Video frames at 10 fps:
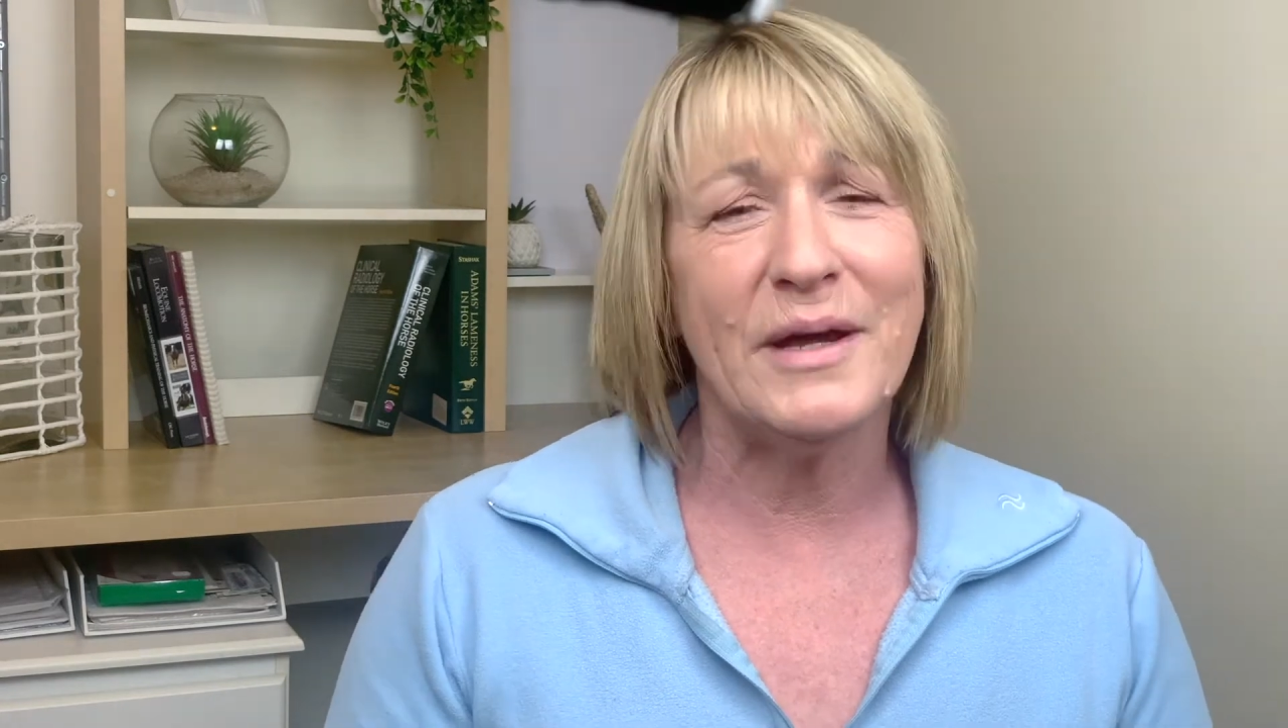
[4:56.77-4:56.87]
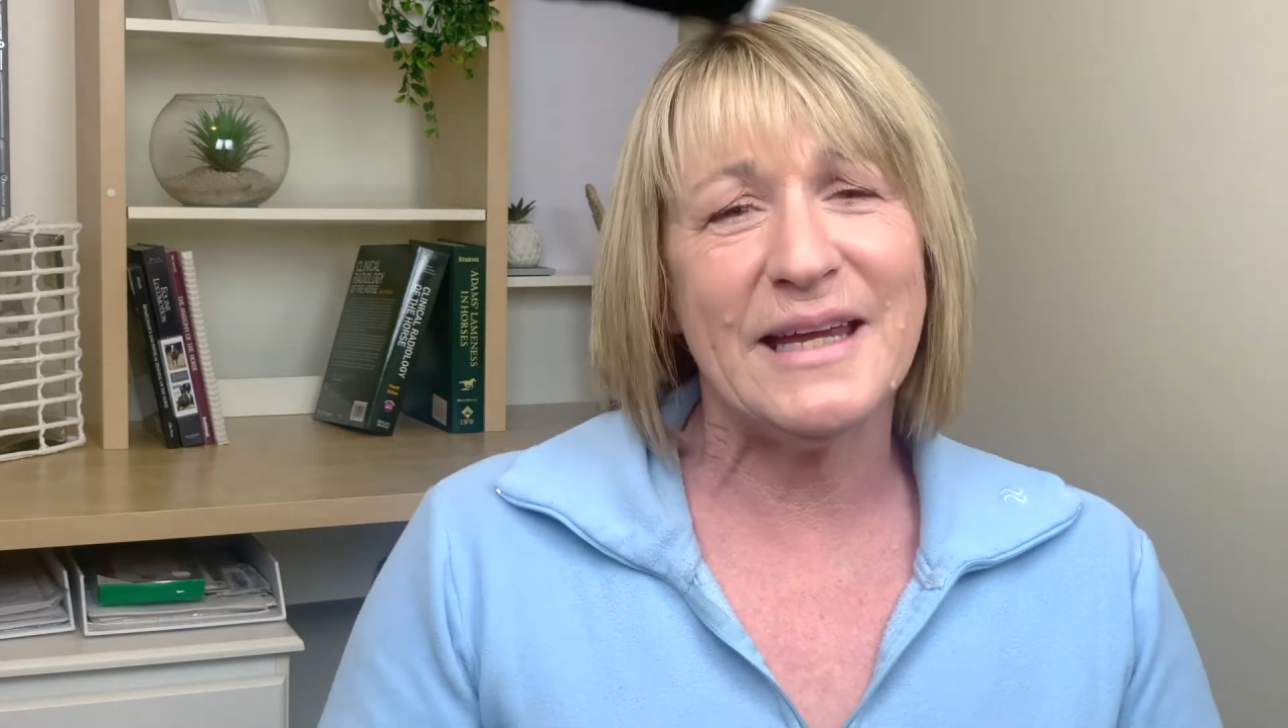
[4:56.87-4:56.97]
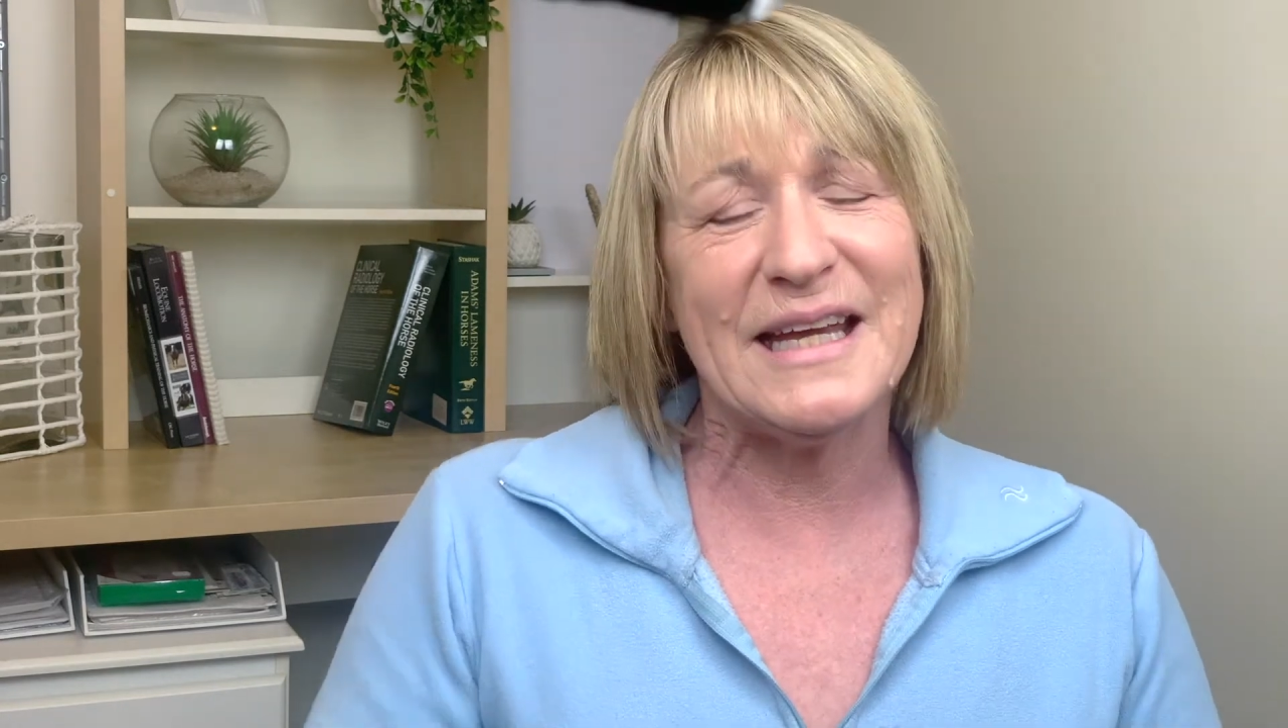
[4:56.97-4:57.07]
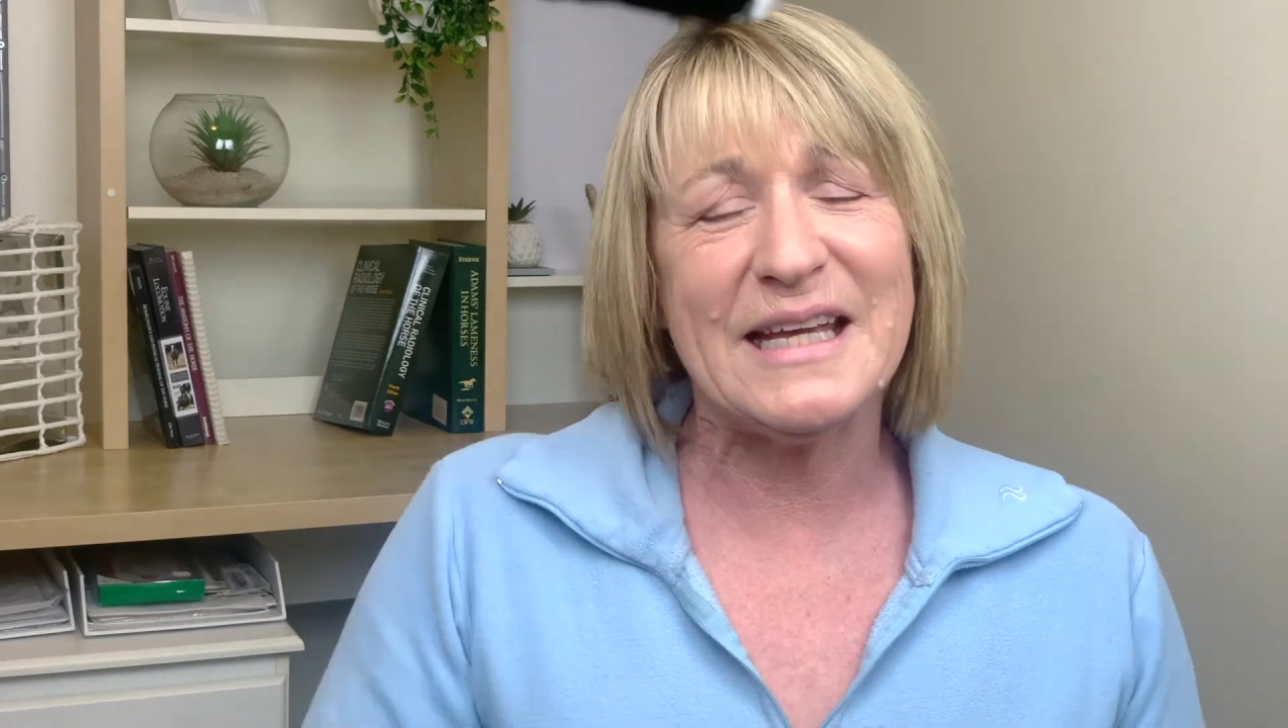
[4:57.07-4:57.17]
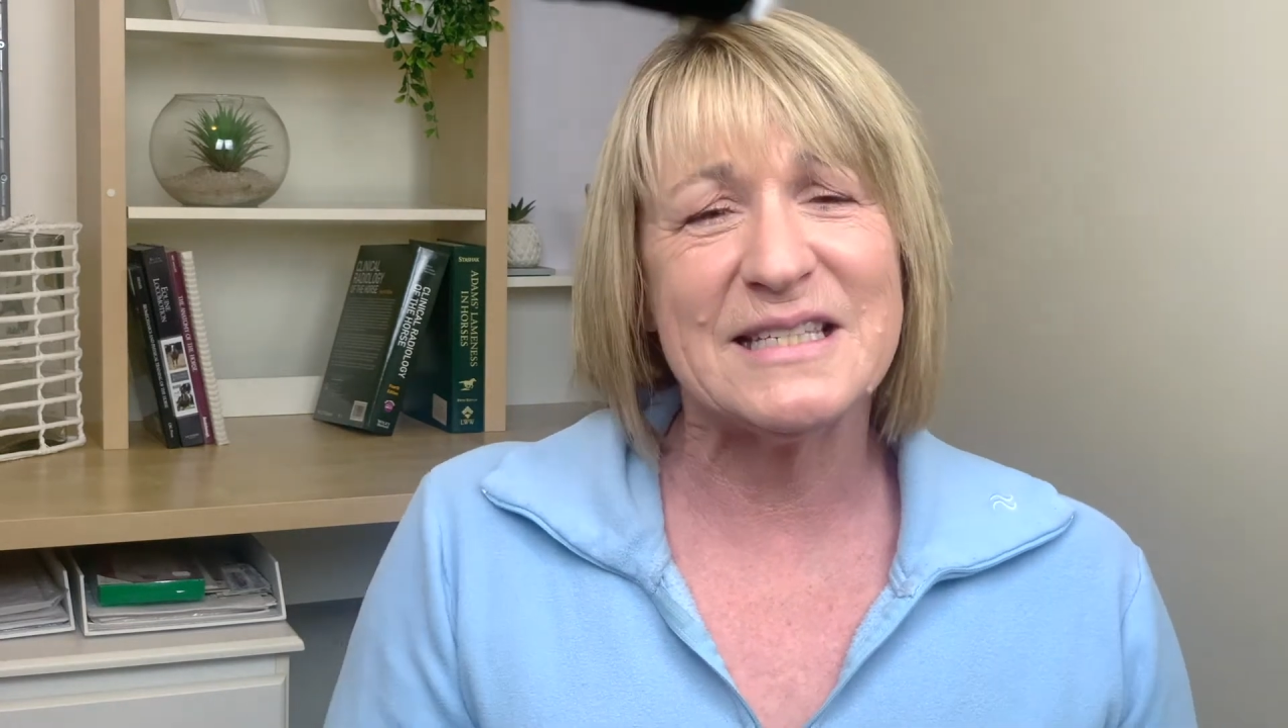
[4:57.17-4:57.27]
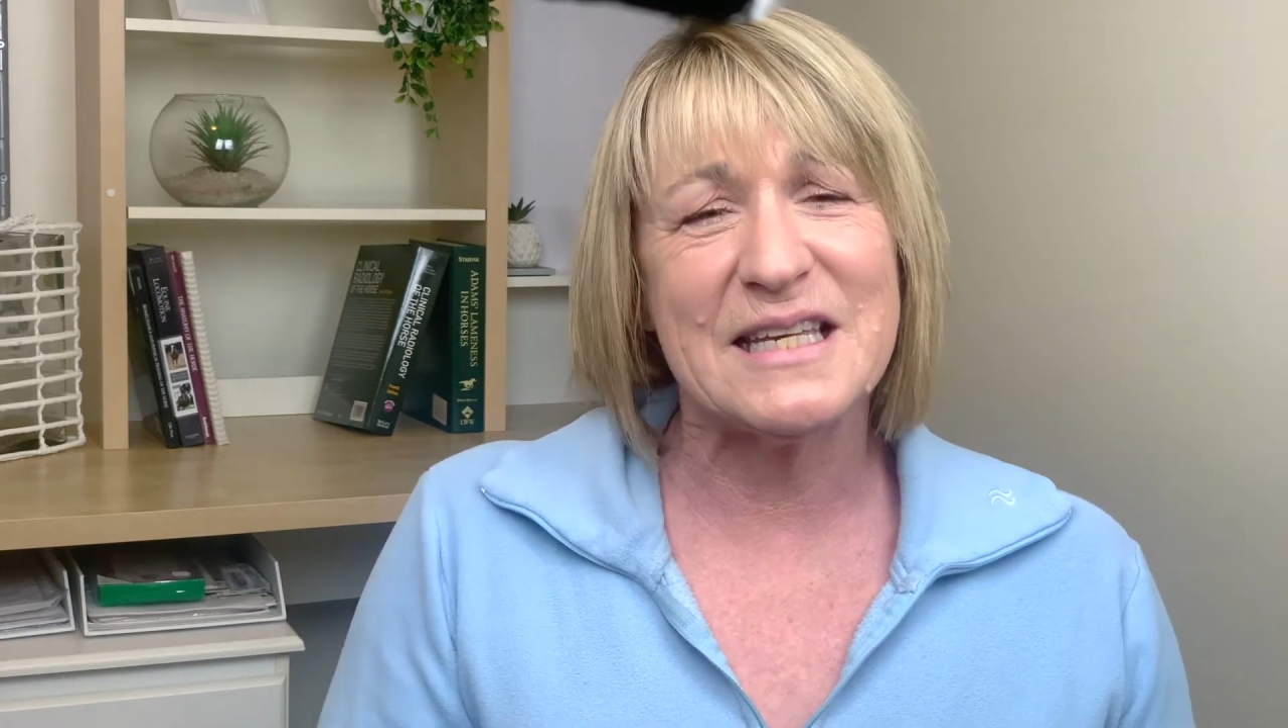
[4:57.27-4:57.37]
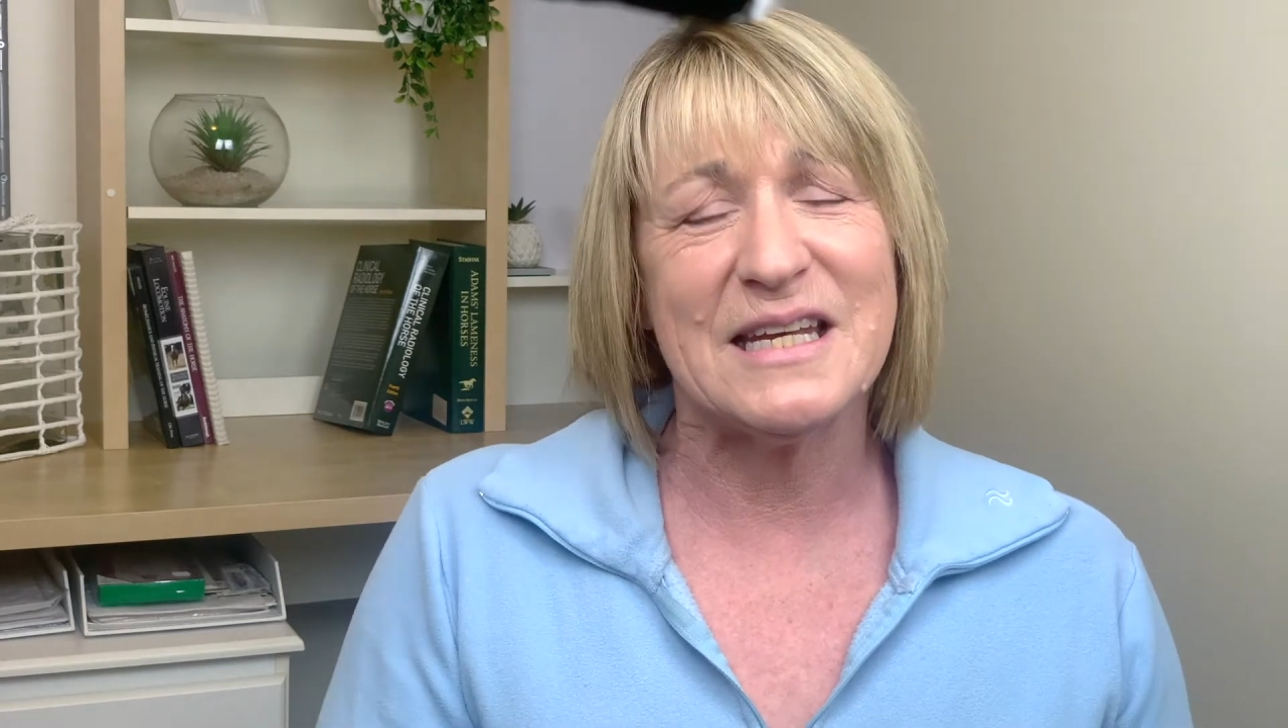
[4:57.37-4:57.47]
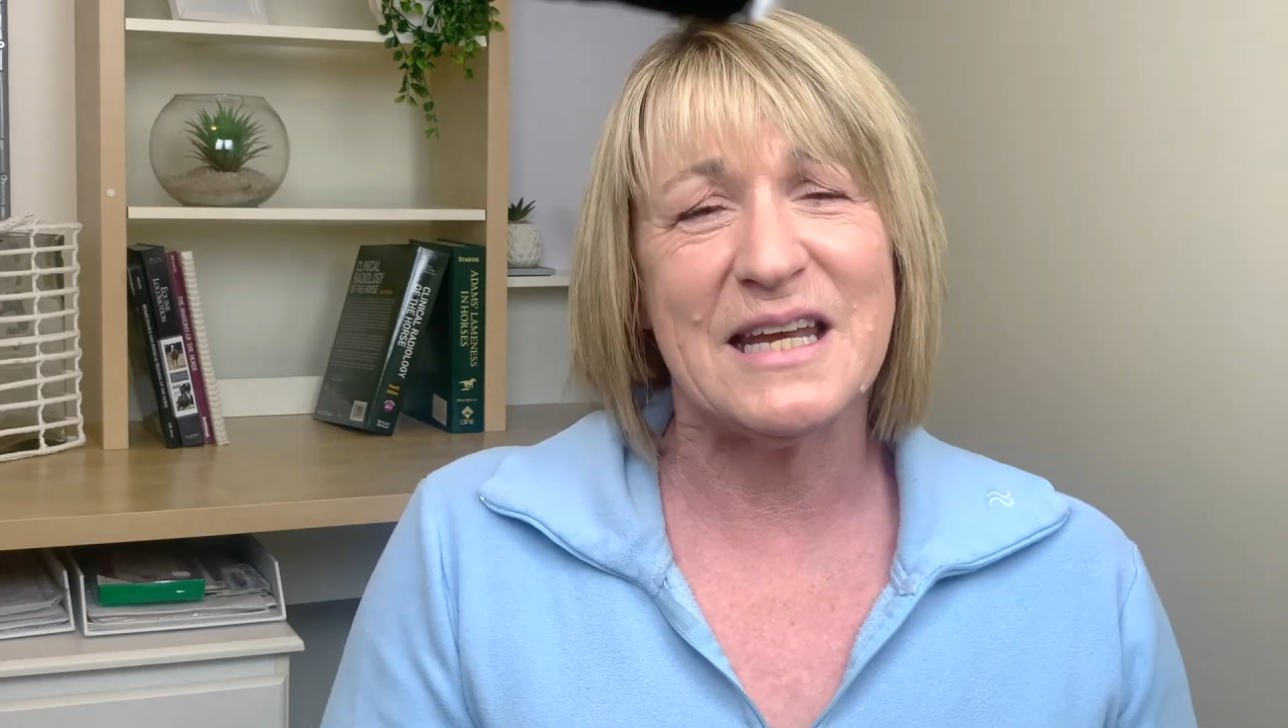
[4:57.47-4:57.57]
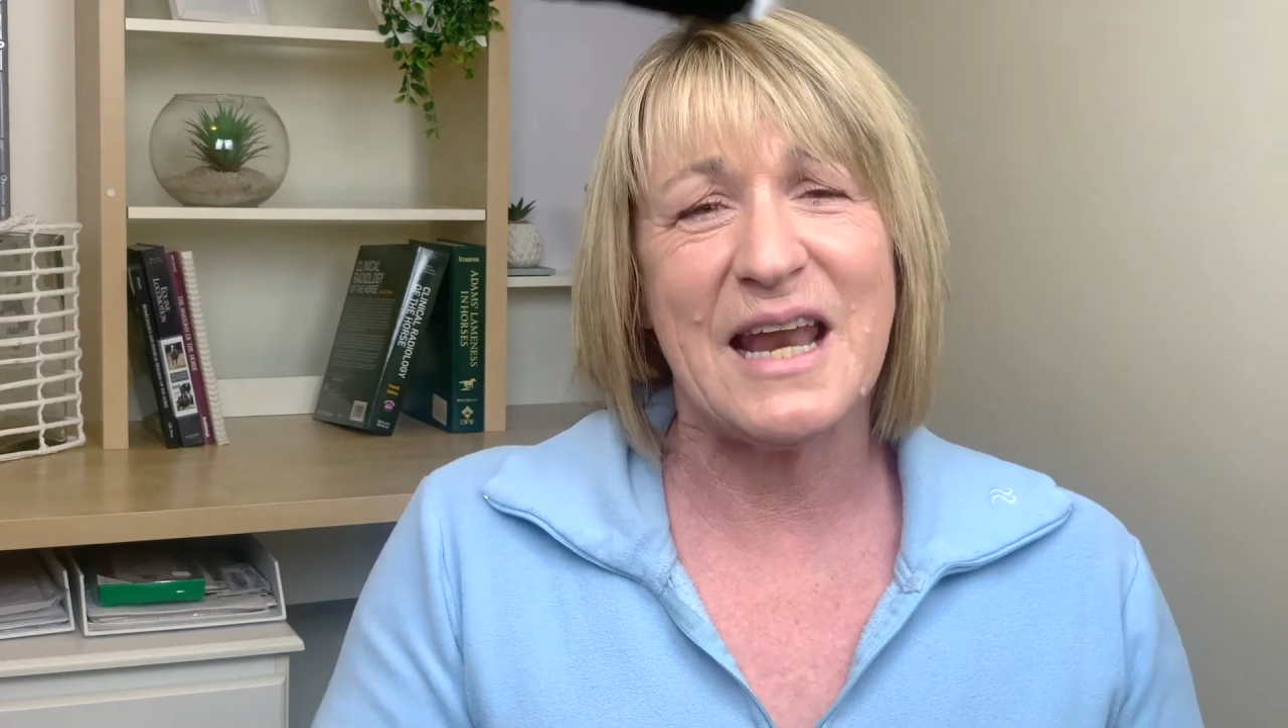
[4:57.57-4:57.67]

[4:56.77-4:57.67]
it isn't